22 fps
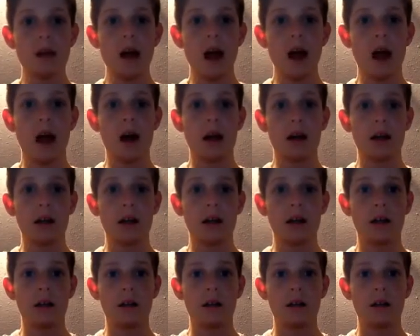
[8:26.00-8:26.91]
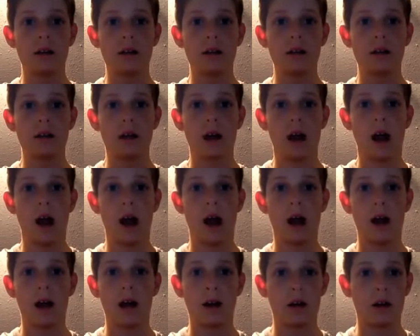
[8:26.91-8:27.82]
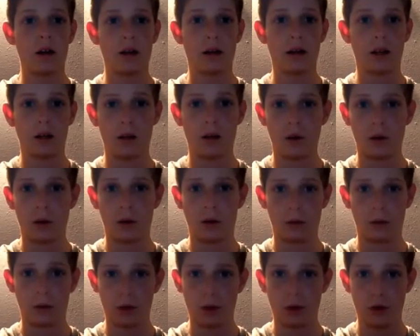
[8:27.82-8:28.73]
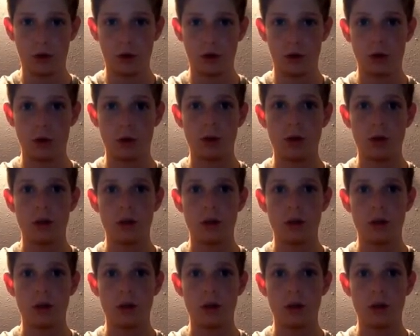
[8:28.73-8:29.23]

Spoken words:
I had already known it was true,